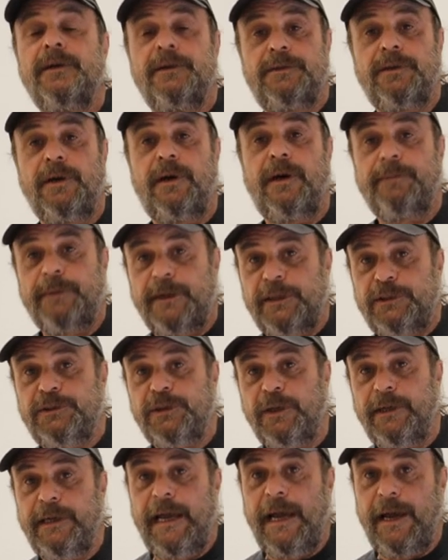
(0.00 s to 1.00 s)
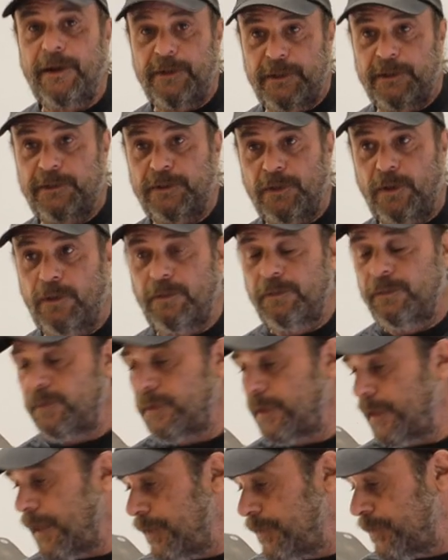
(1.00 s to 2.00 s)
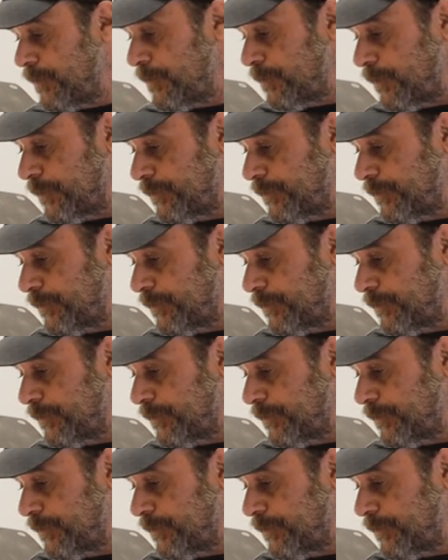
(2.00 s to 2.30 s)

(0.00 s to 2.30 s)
So I'm going to show you how this all how this